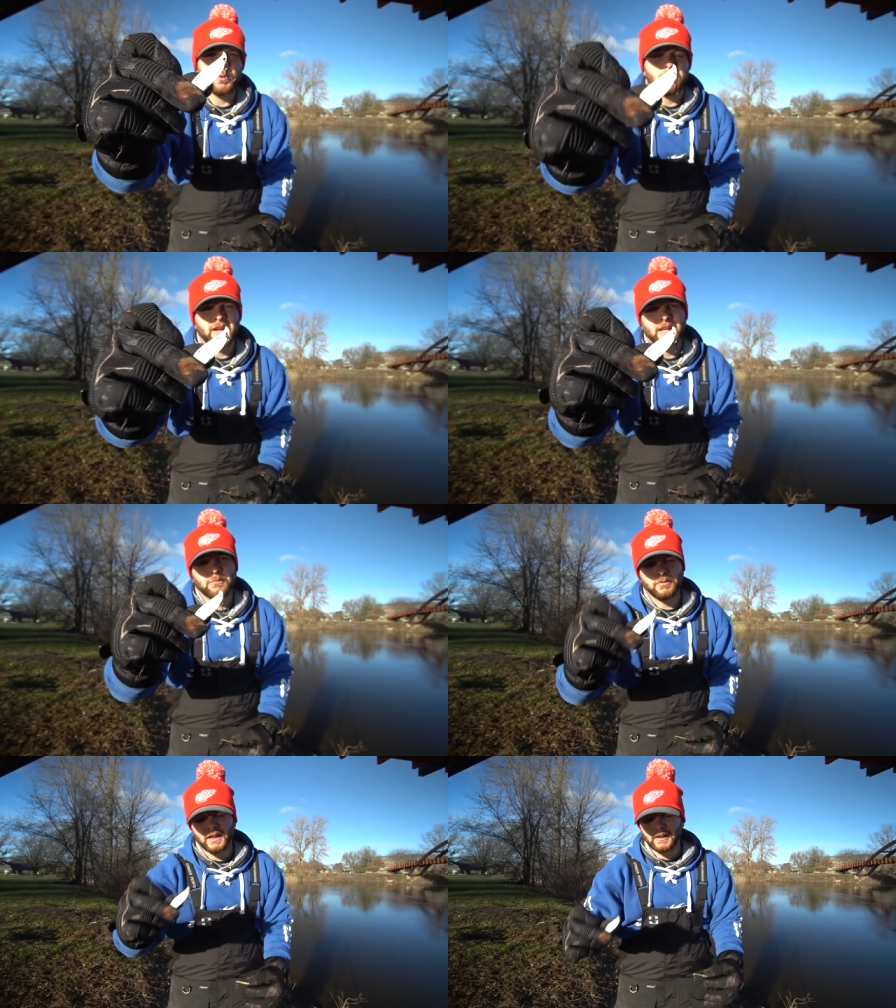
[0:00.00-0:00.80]
to a
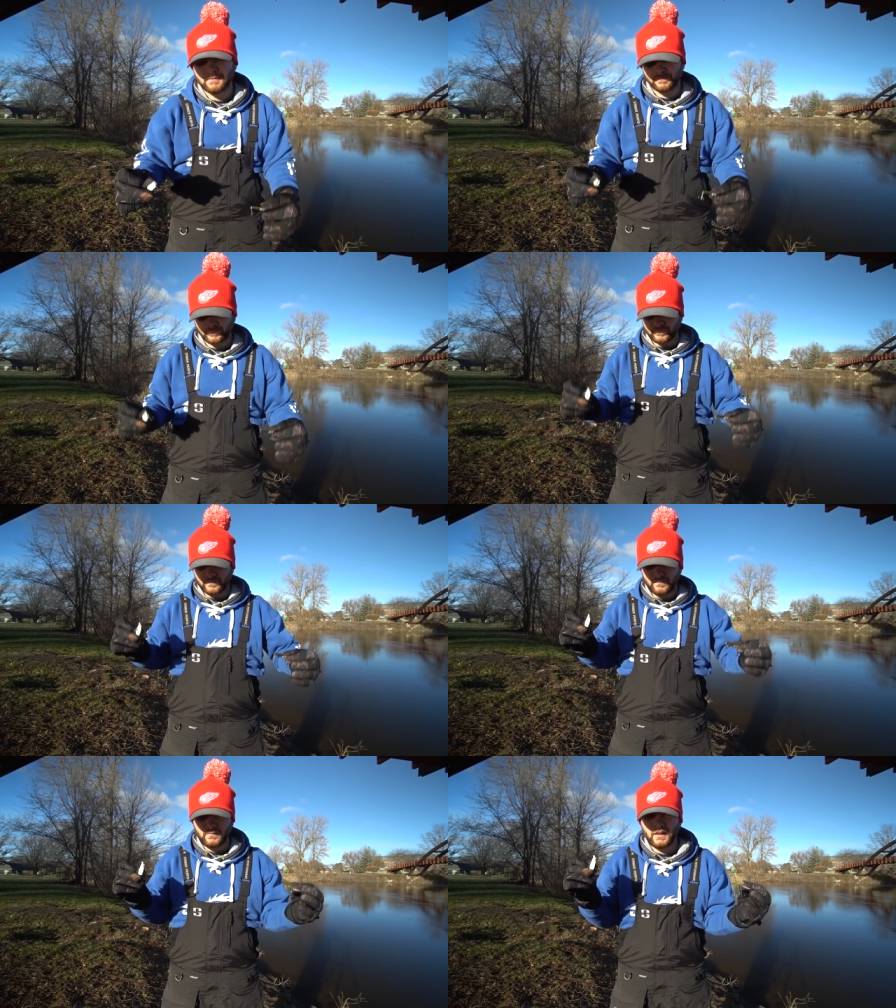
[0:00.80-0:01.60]
painted blade.
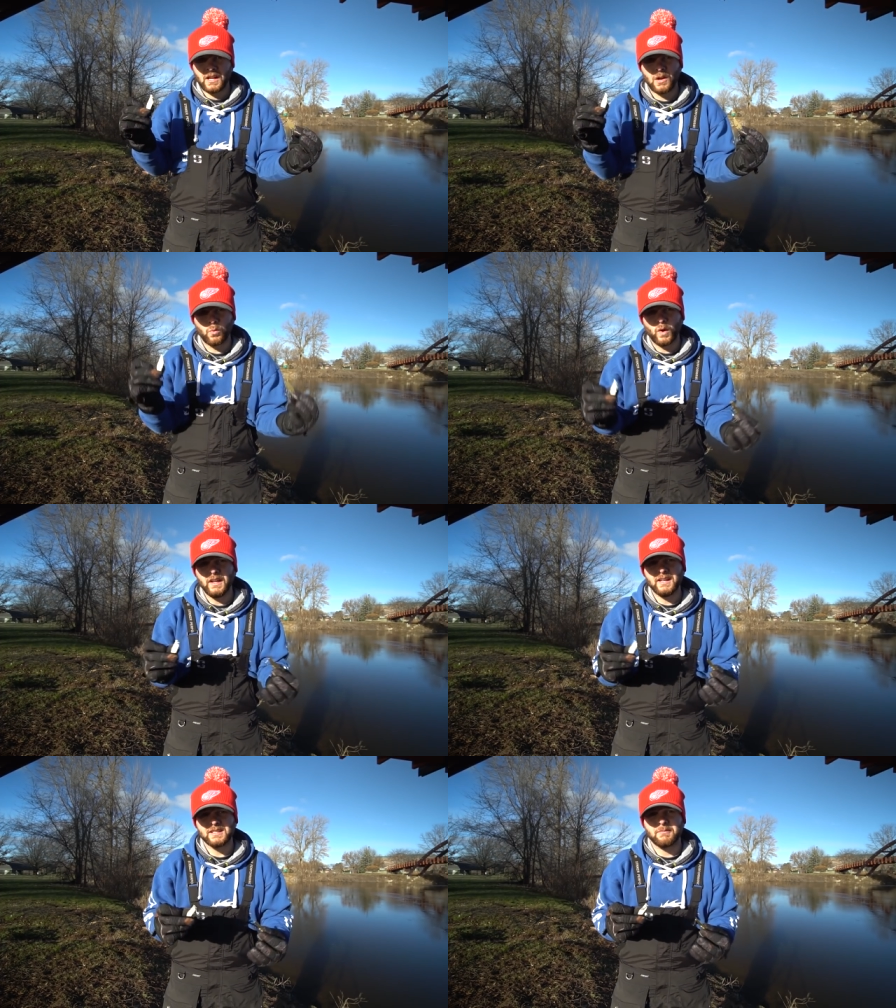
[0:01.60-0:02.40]
A
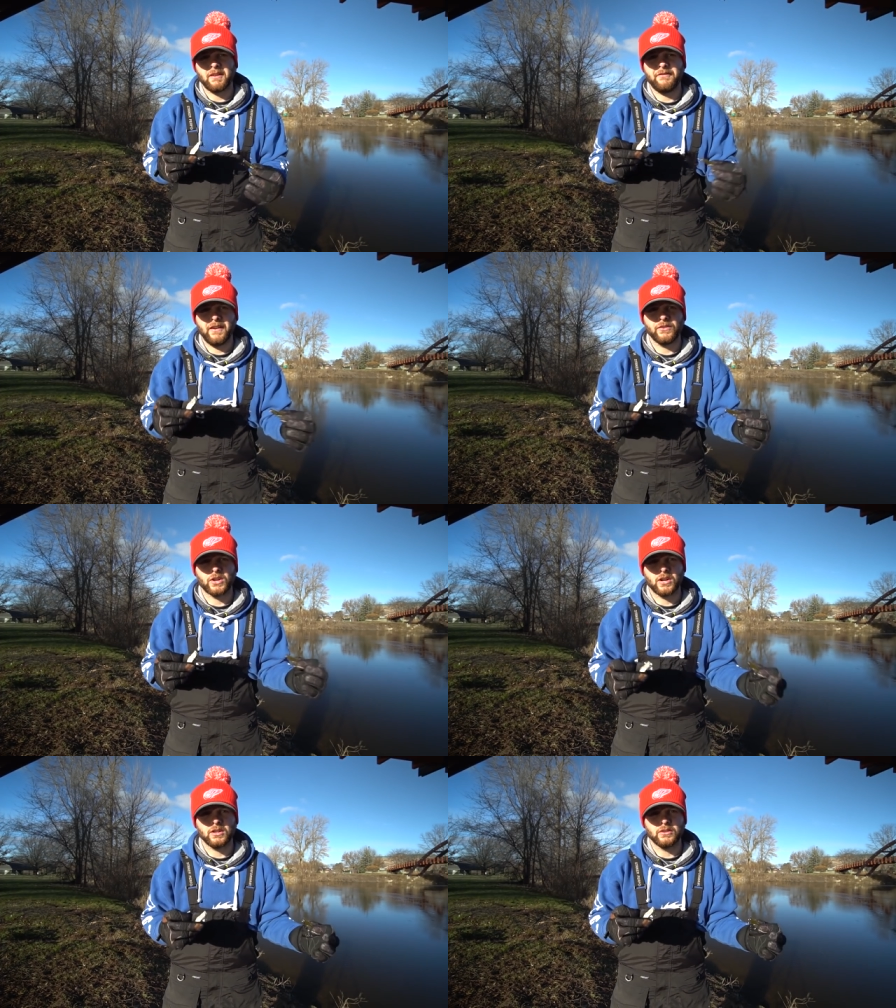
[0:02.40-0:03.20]
white is my
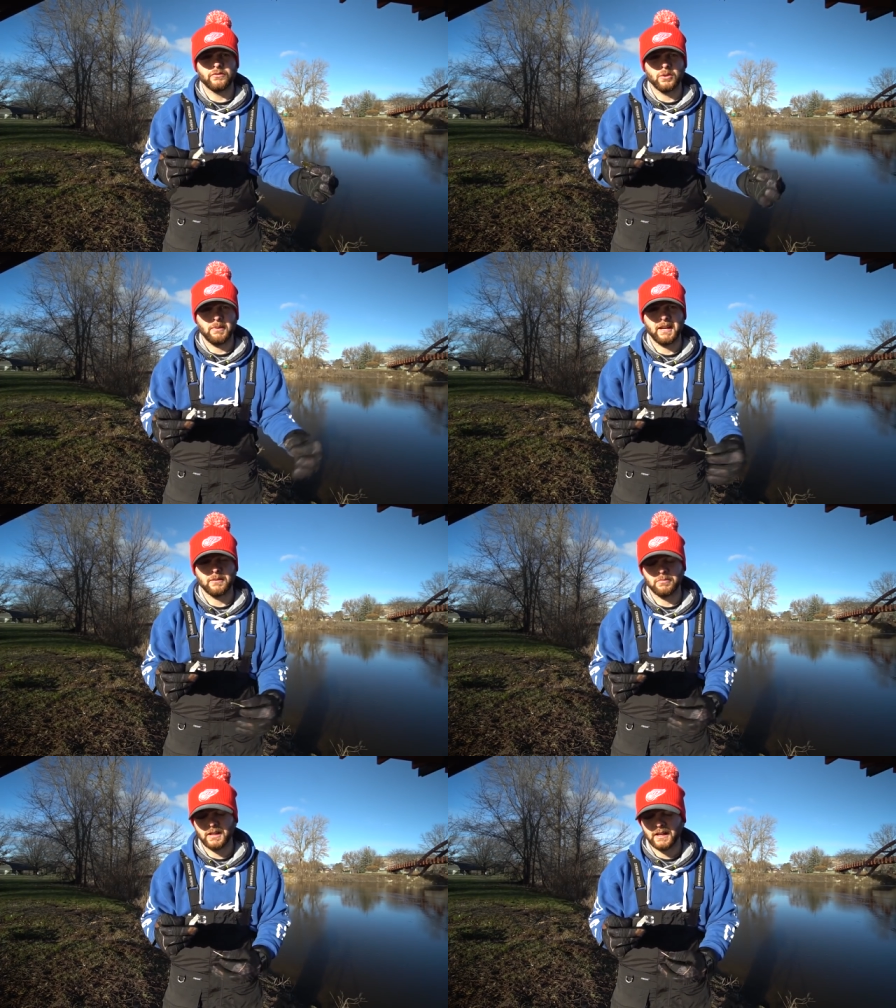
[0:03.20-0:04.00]
favorite color for a
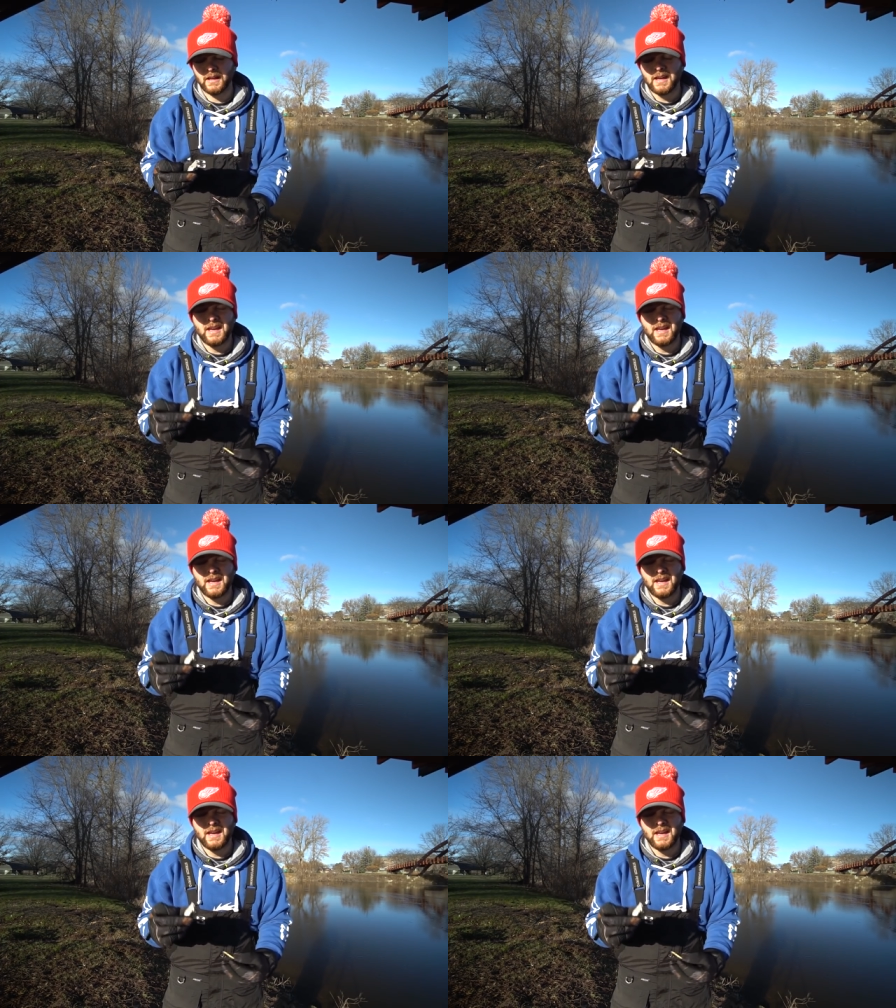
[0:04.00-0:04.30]
painted blade.